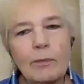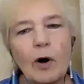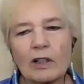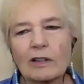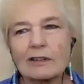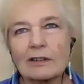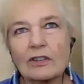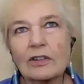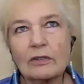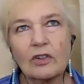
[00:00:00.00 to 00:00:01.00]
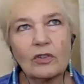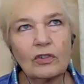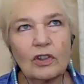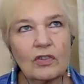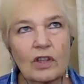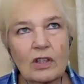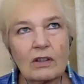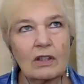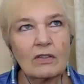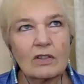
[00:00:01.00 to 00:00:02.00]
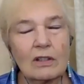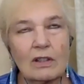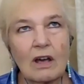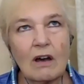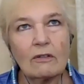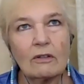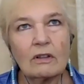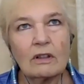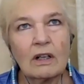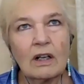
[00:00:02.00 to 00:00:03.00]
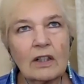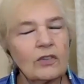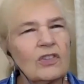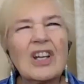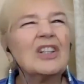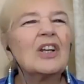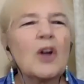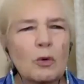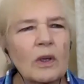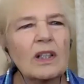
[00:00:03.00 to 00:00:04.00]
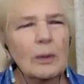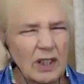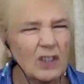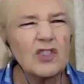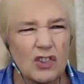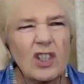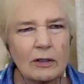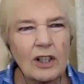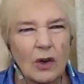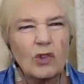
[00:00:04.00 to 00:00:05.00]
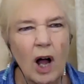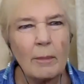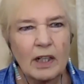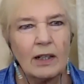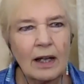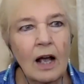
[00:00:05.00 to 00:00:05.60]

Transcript: partner looks at me she's the the ceo and he goes no no no really what you're just here to go shopping